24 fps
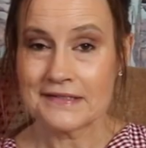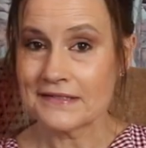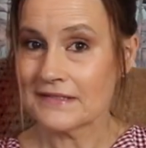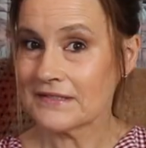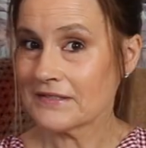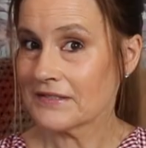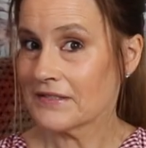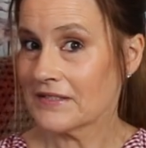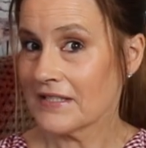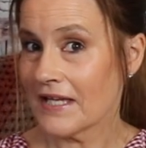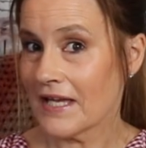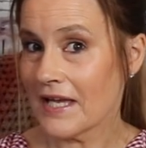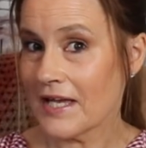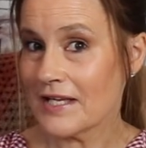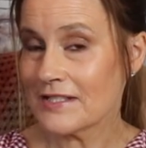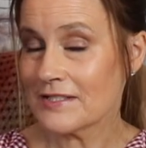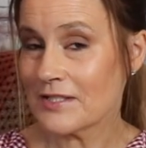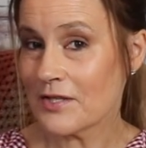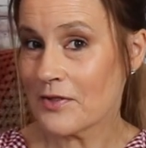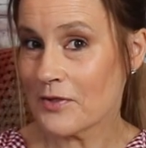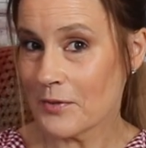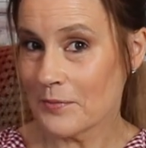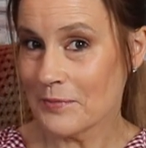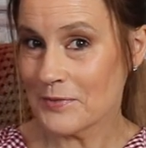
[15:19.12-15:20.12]
So yeah, it's
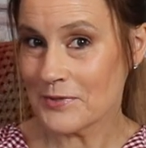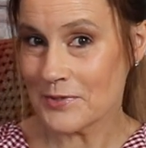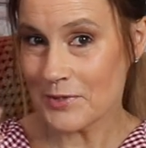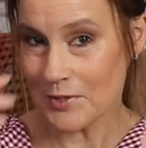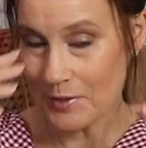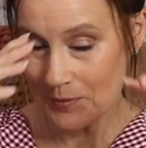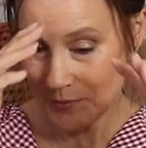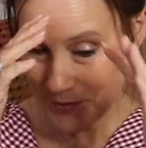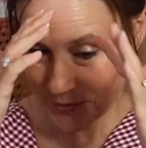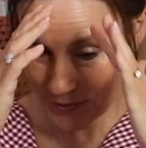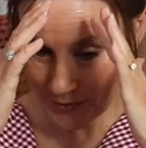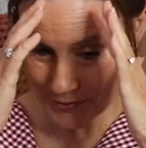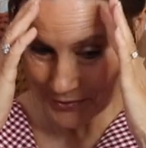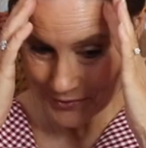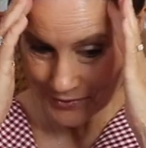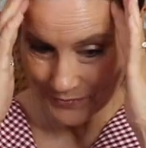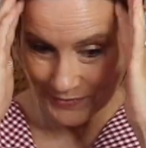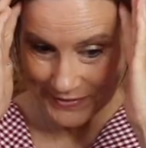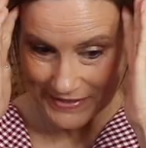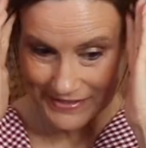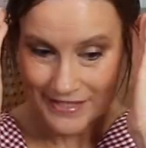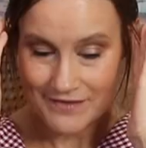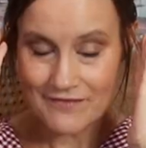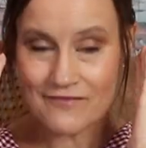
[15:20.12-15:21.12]
a thumbs up,
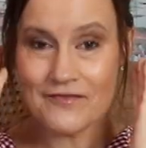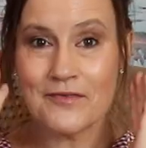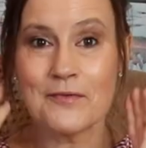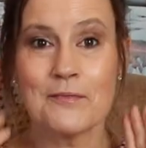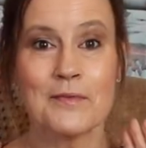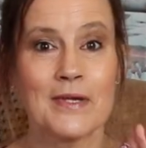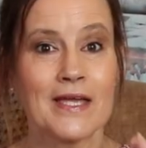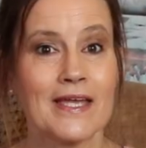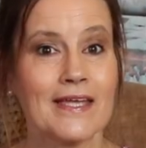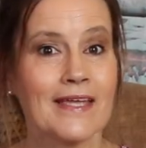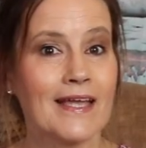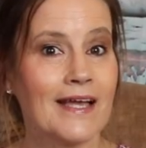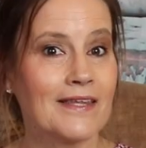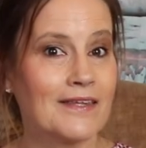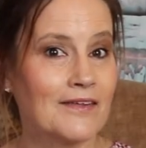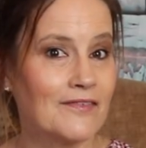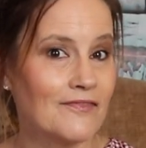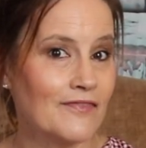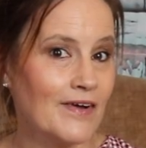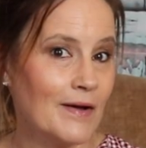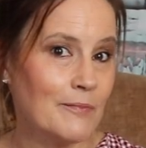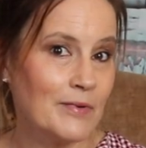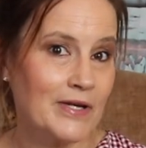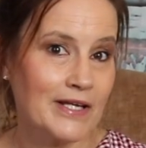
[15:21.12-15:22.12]
100% for me. And the
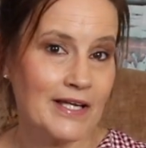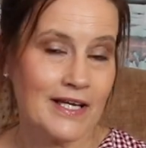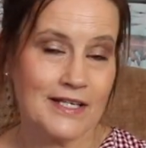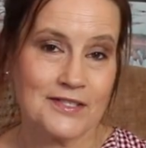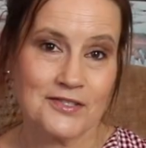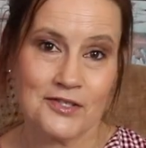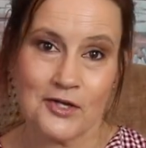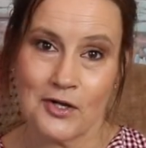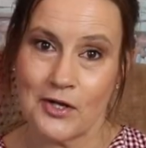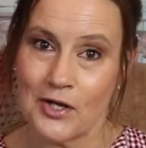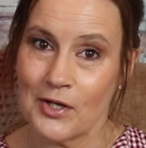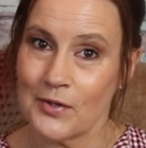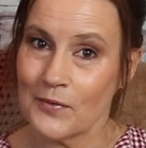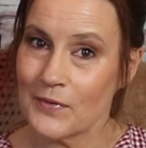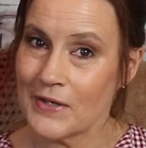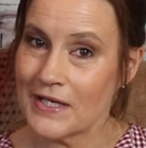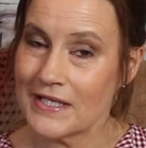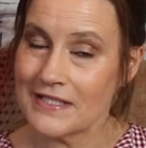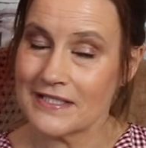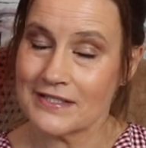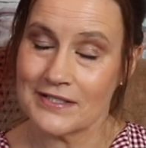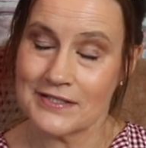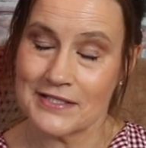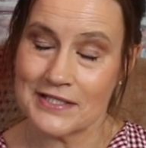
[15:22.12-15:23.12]
fabric, as
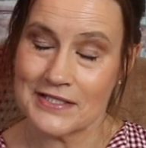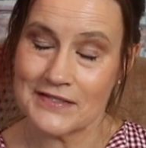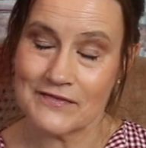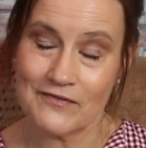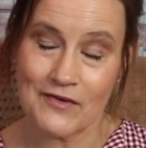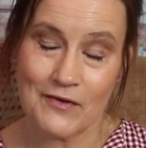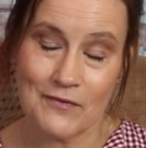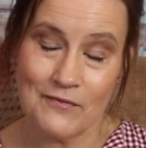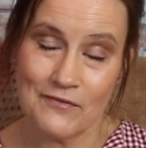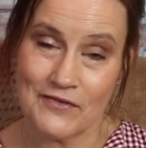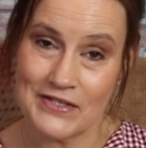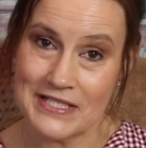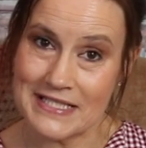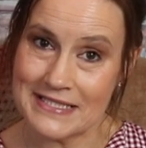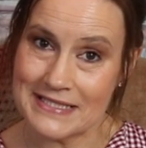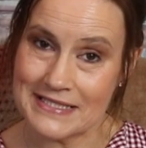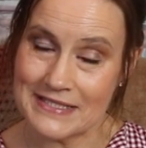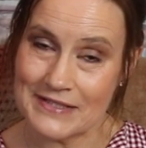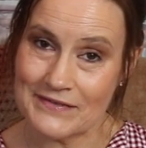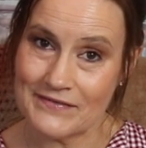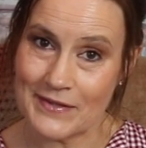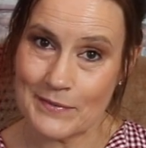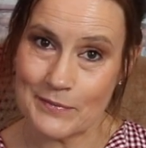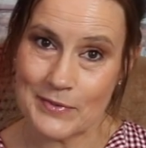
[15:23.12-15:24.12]
always, because it's from
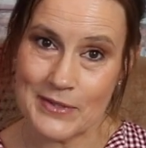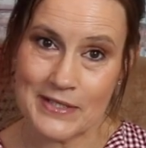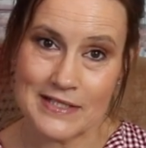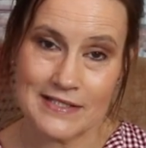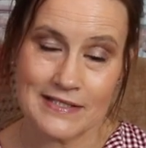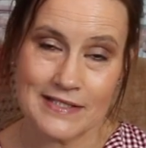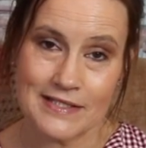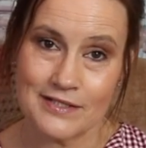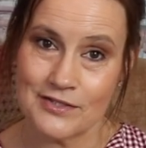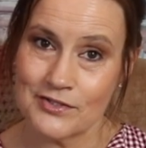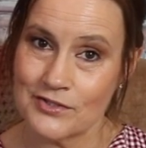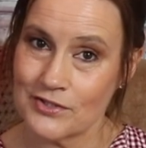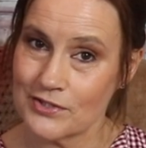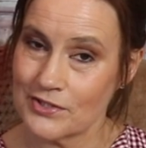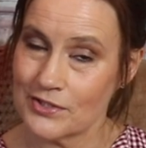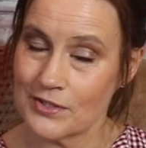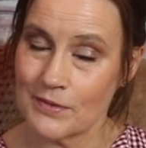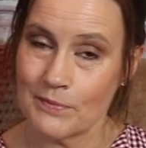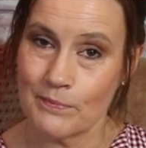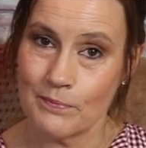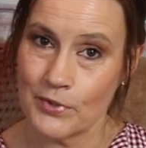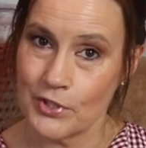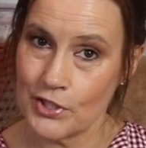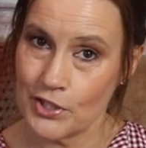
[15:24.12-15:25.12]
Felicity Fabrics, is just
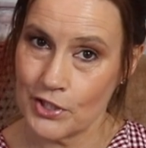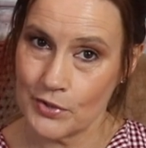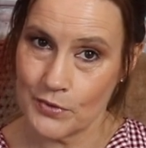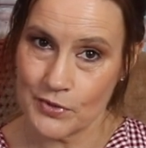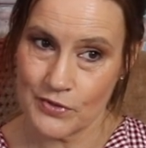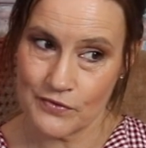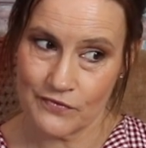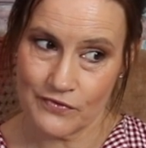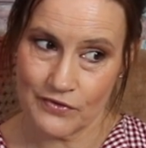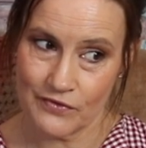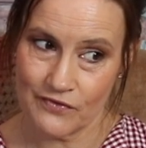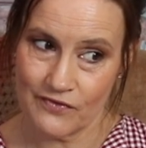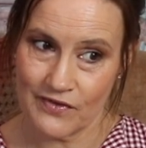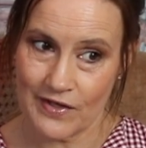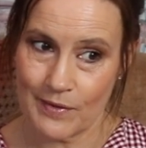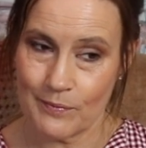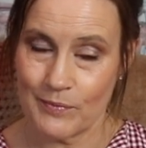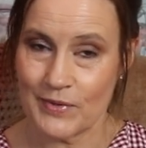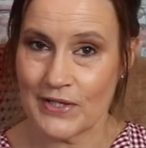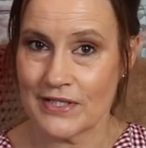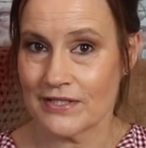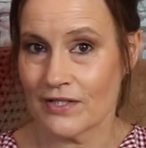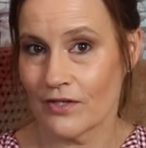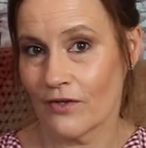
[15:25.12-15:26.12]
beautiful
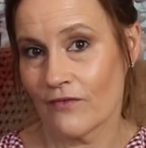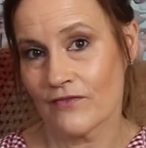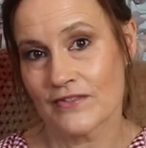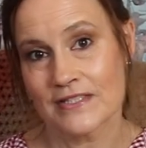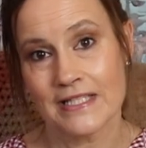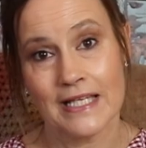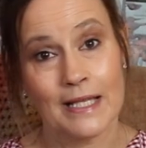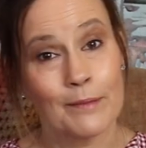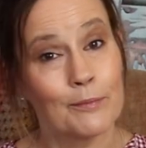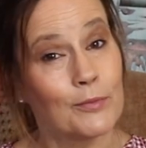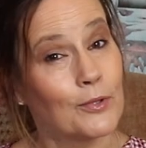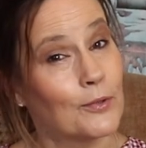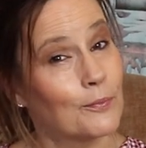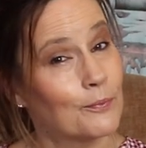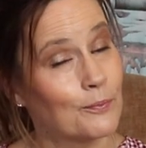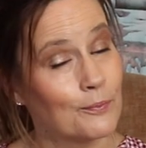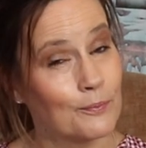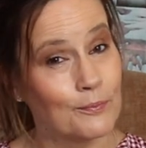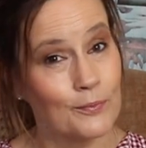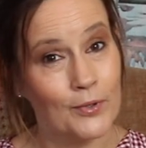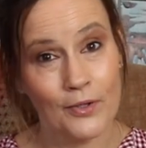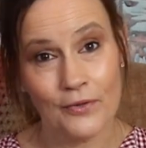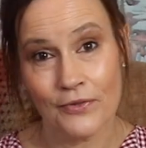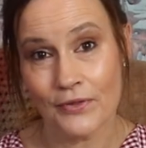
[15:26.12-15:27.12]
fabrics. And obviously I'll
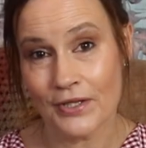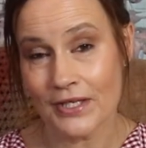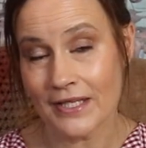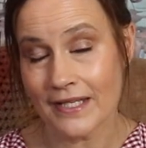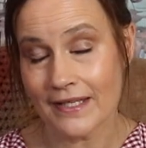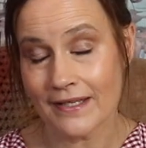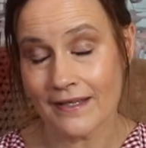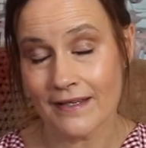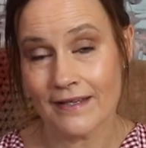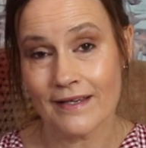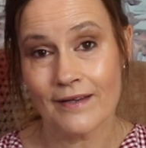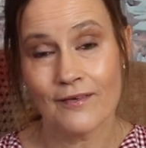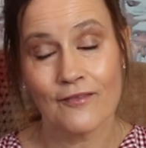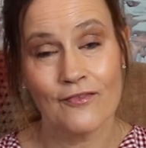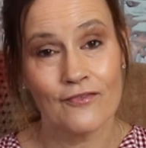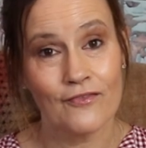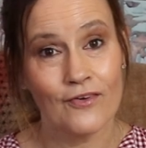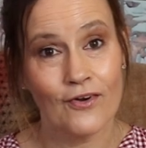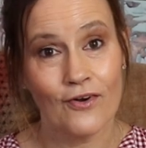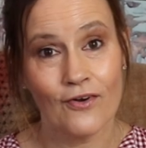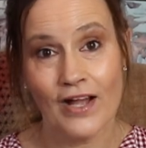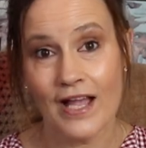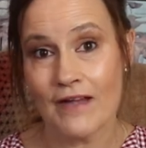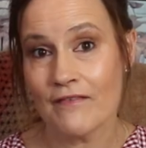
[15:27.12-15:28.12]
pop the link
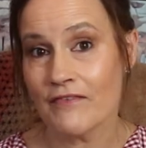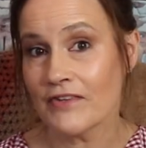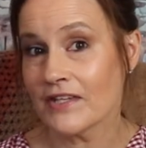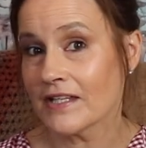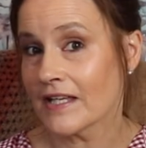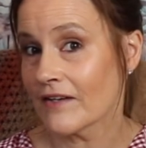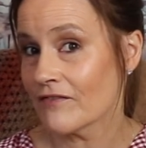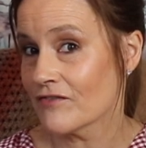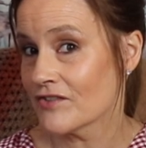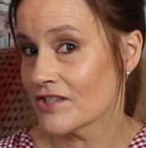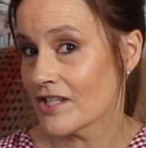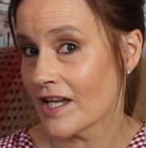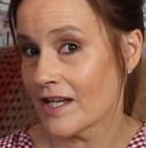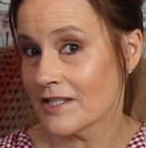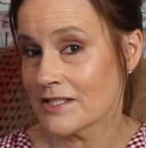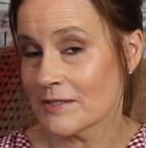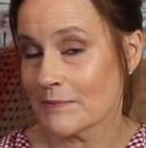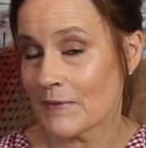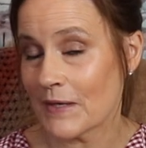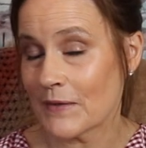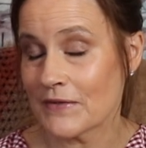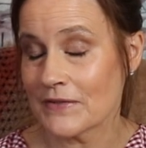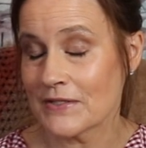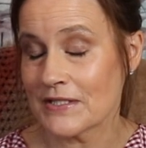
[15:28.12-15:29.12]
for everything I've chatted
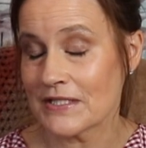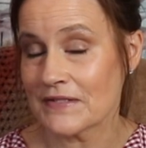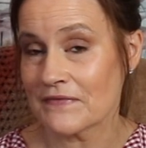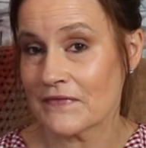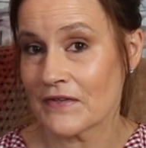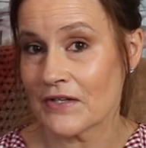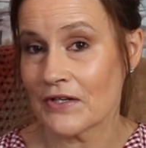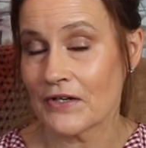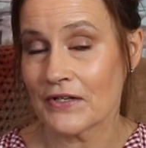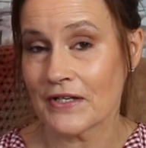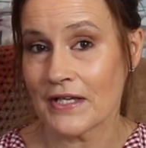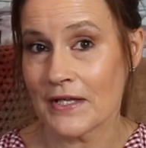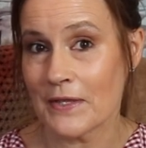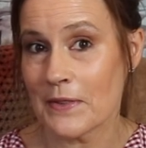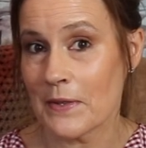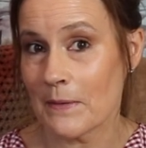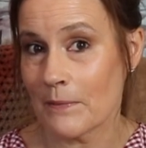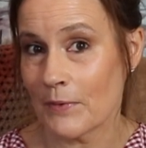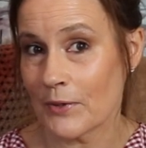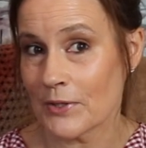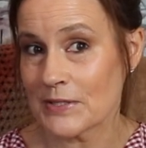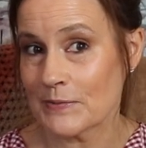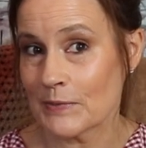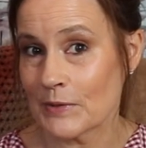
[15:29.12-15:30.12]
about in this vlog in the
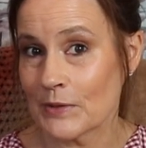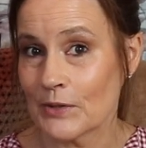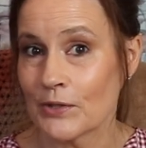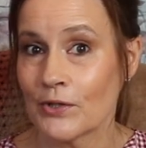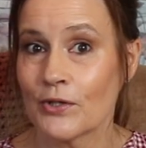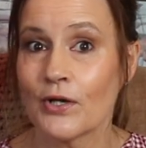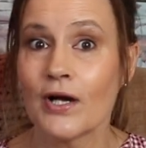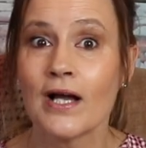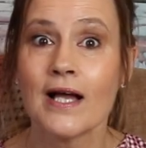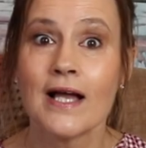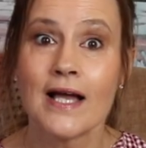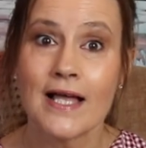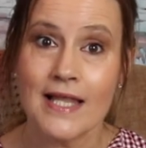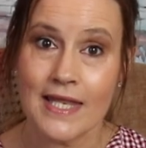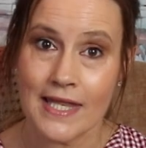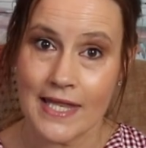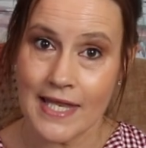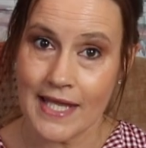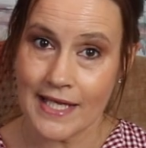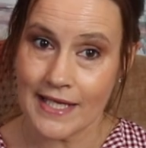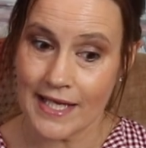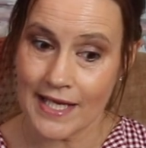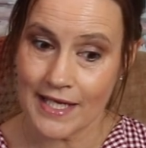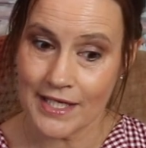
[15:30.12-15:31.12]
box below,
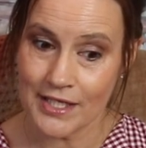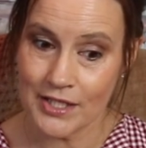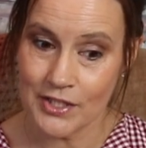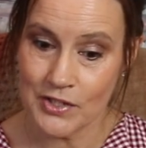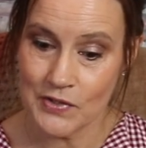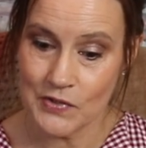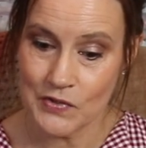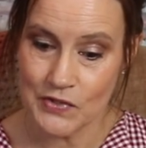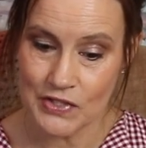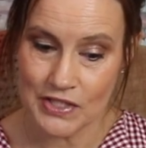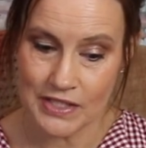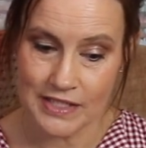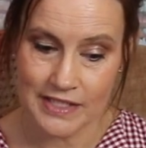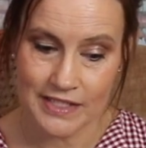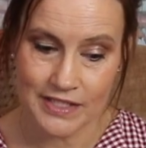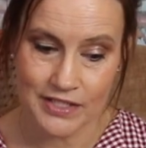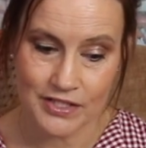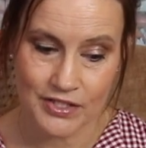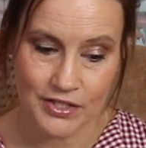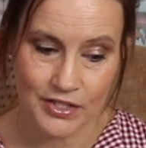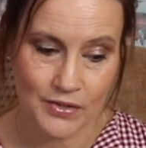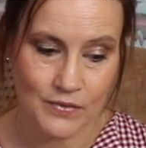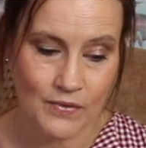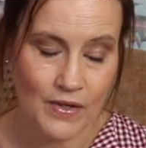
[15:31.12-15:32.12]
like I usually
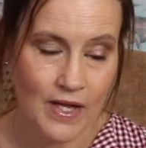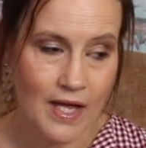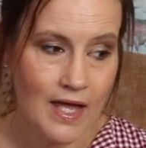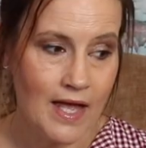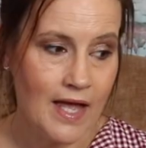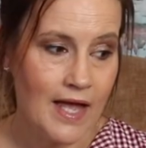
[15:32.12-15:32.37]
do.